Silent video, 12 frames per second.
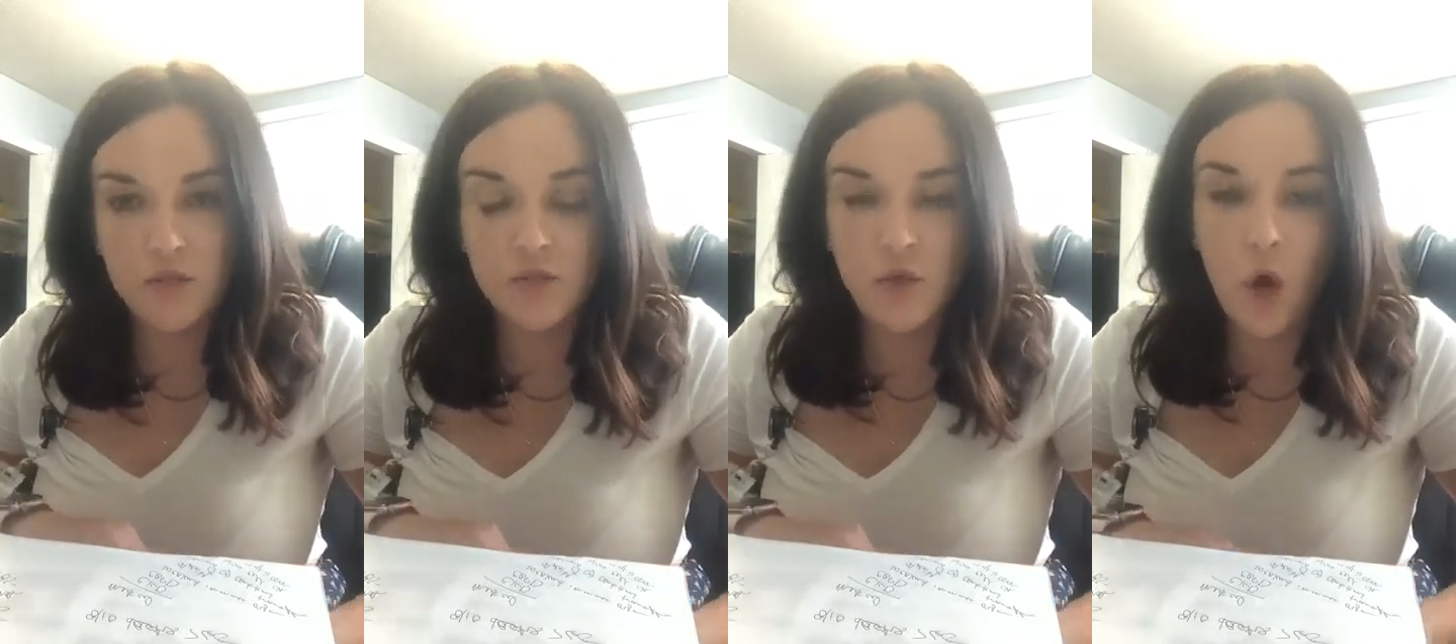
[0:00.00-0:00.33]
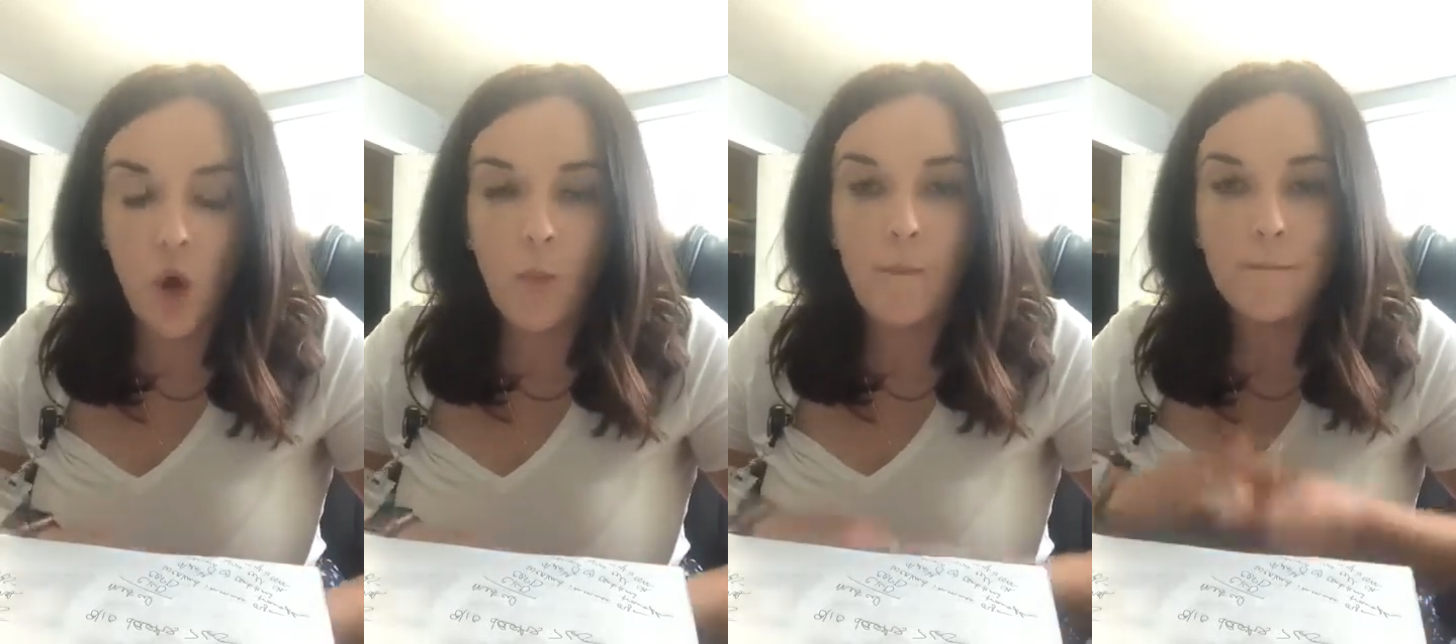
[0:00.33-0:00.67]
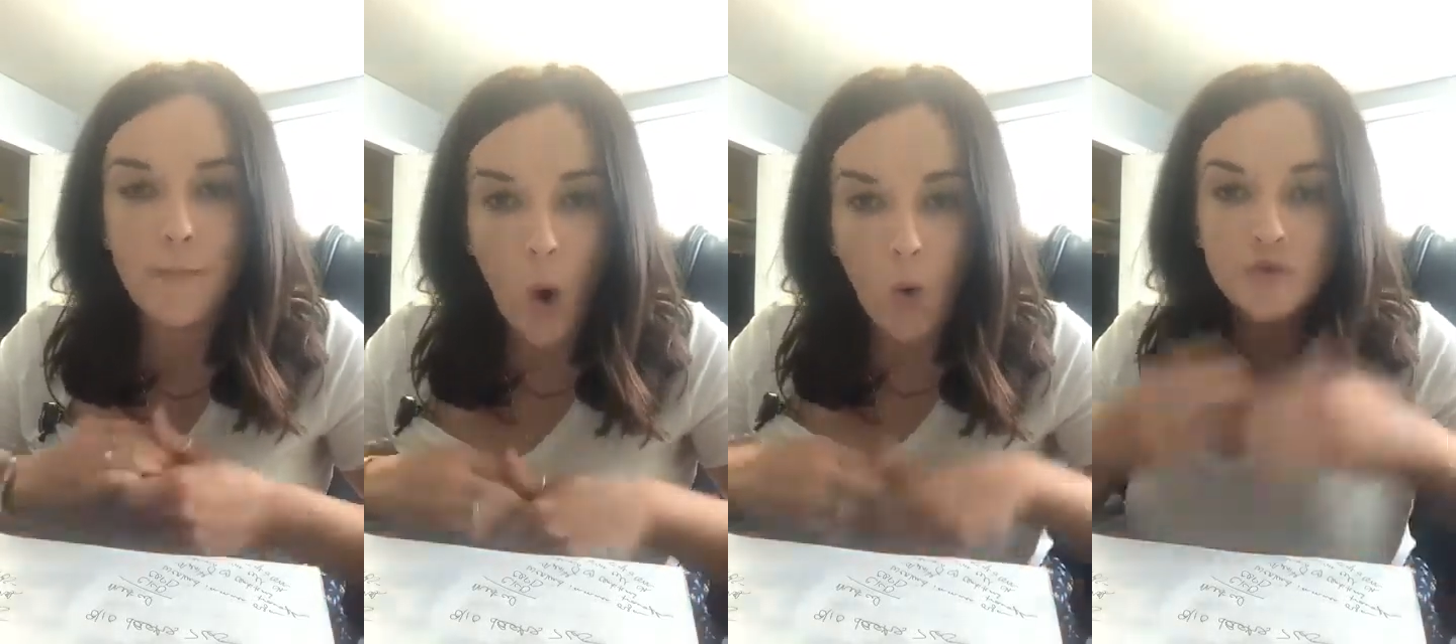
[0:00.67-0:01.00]
So
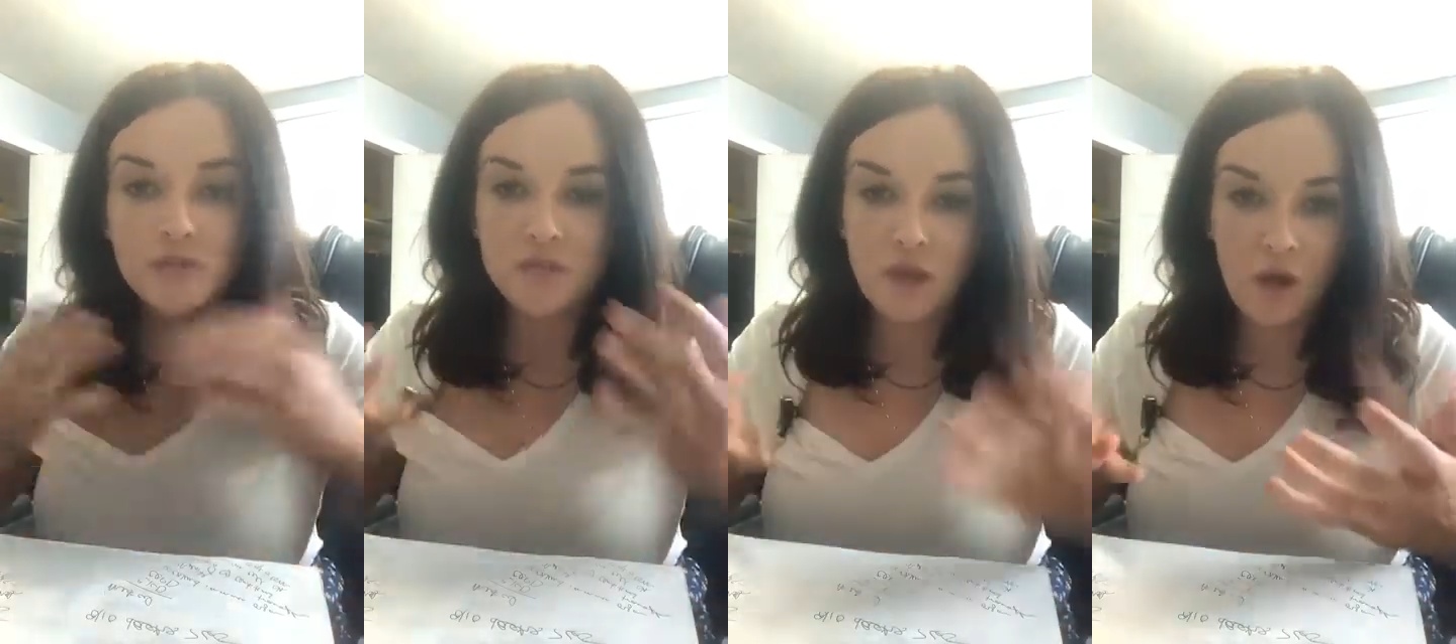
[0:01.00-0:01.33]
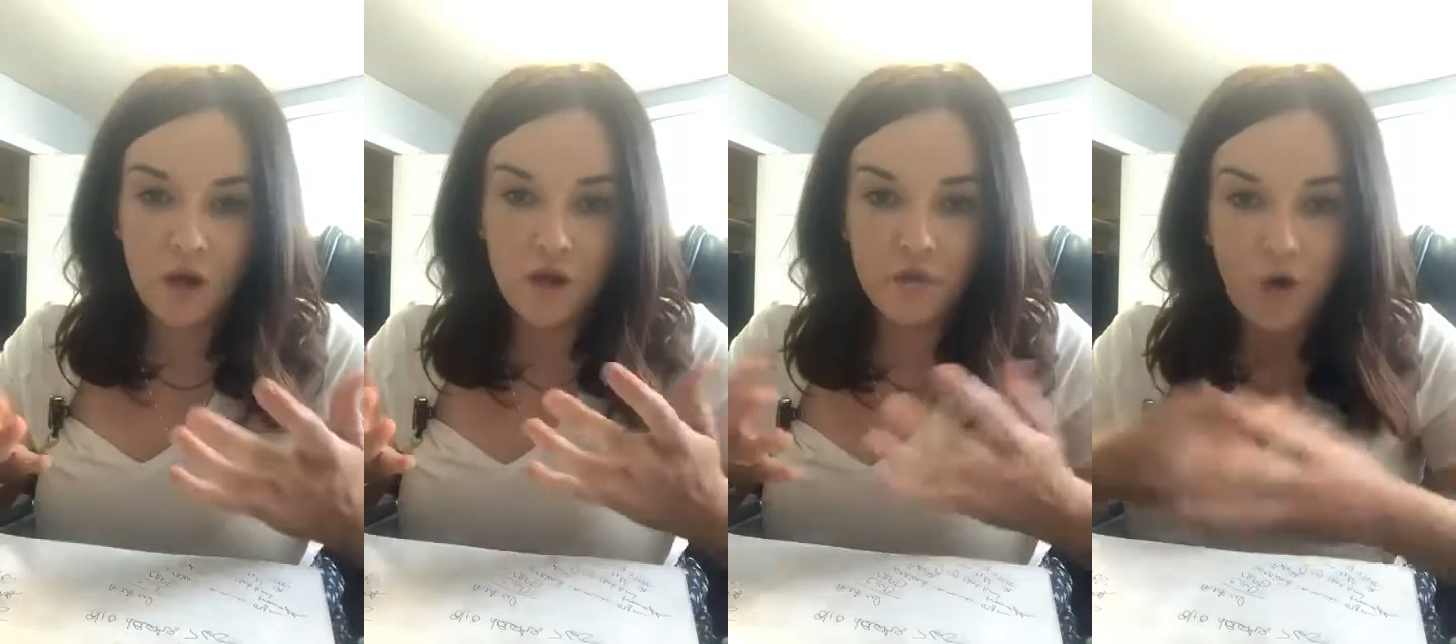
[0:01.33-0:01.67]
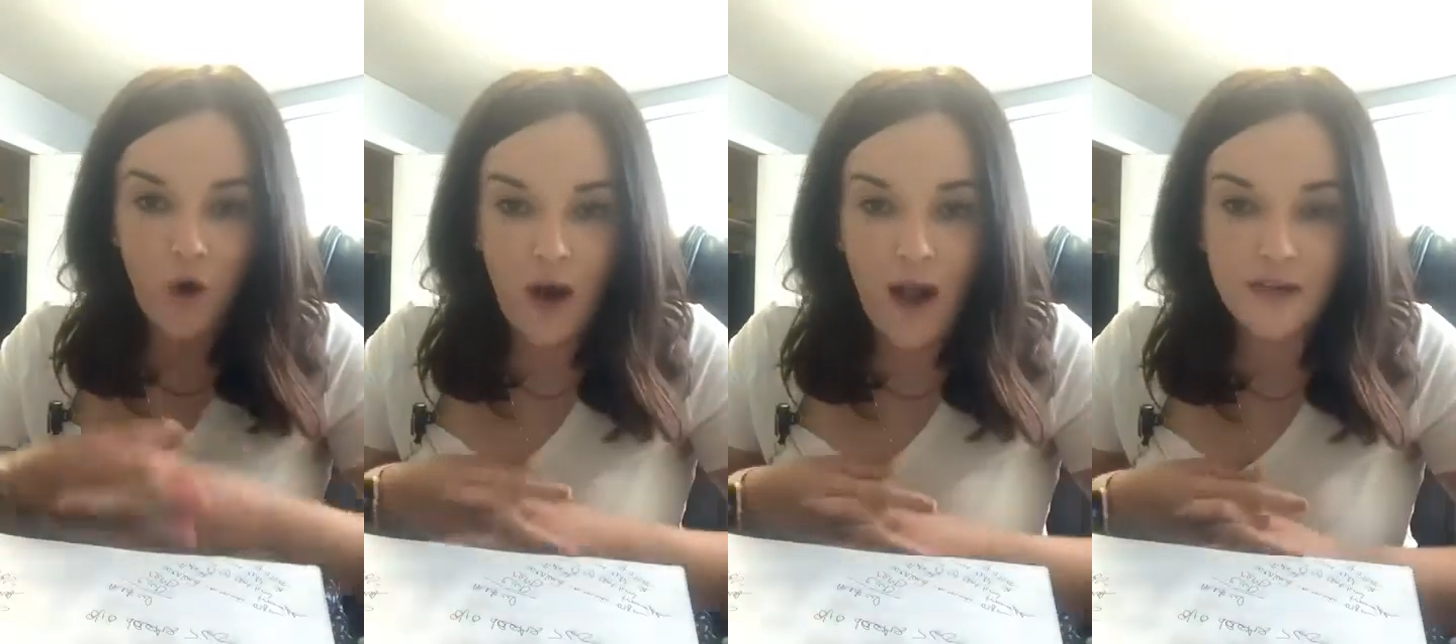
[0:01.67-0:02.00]
most of
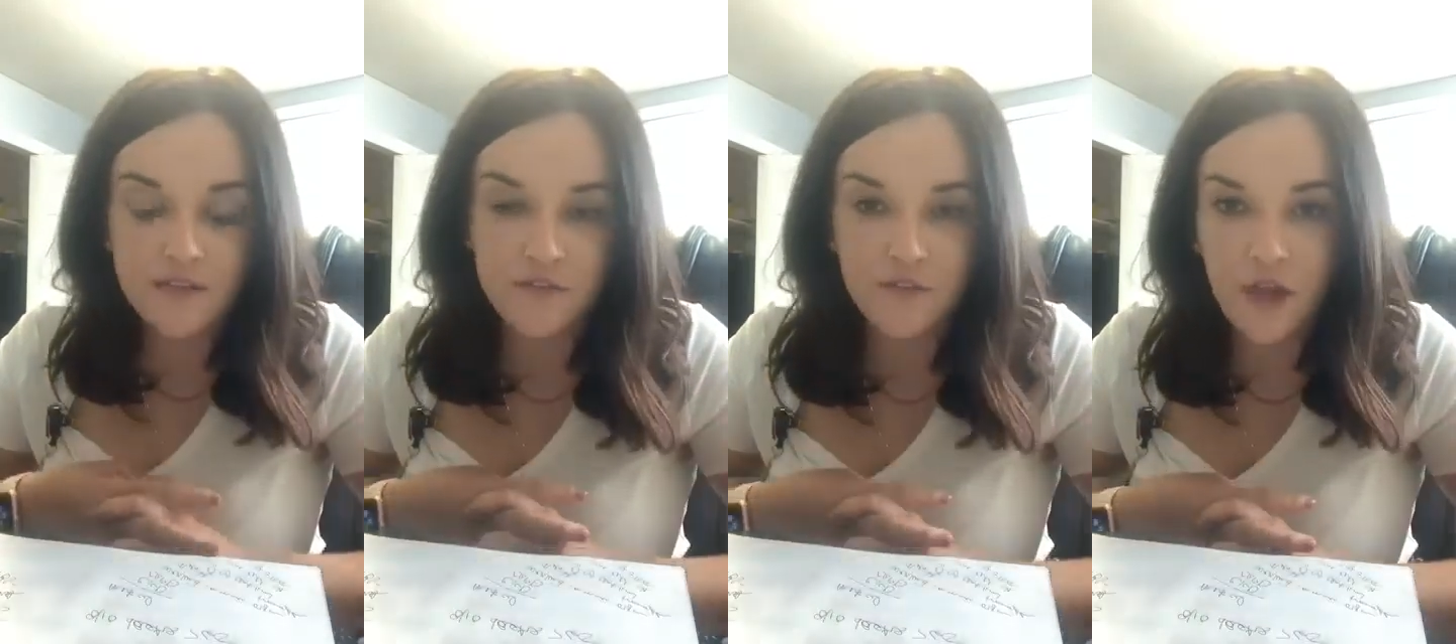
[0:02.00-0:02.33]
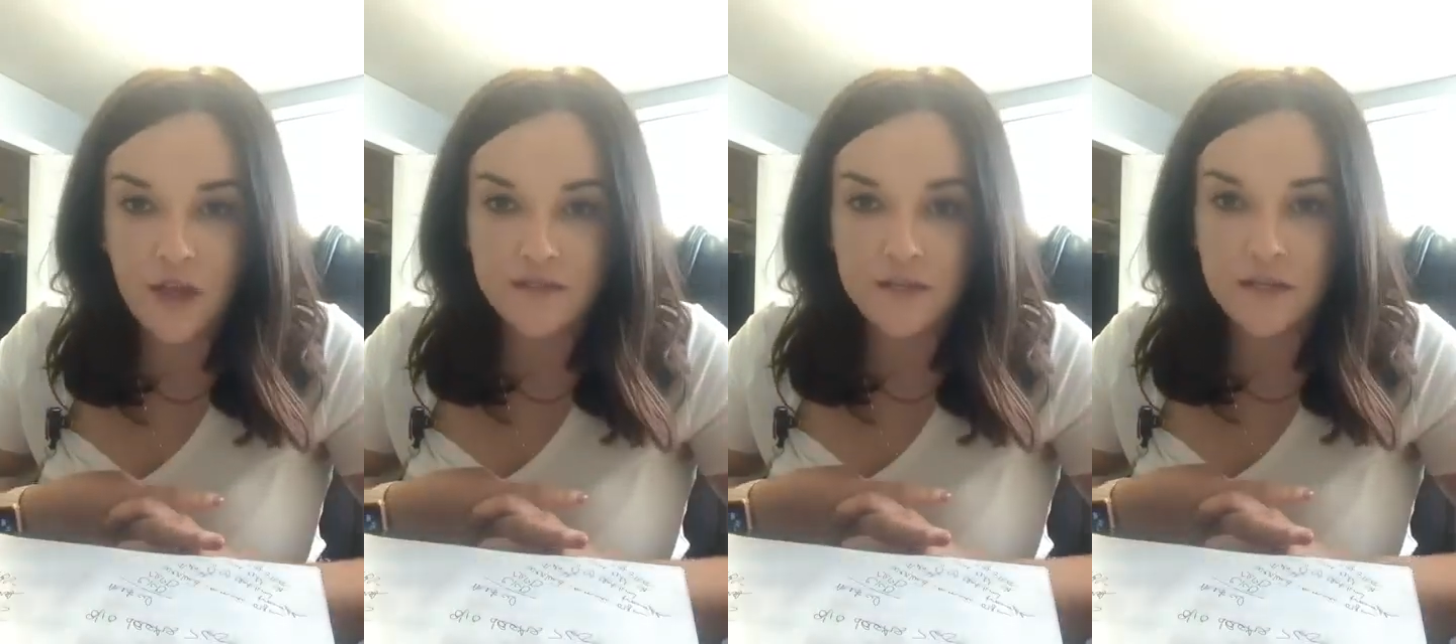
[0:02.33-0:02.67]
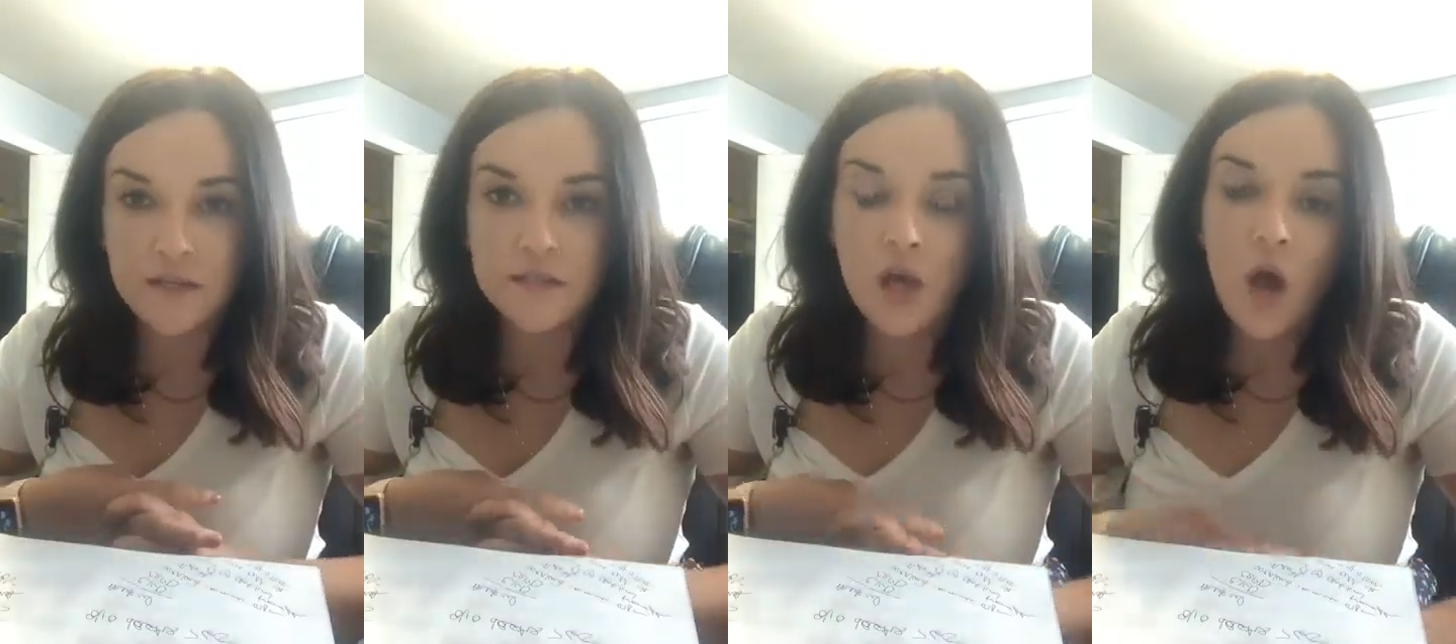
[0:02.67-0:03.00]
our active cases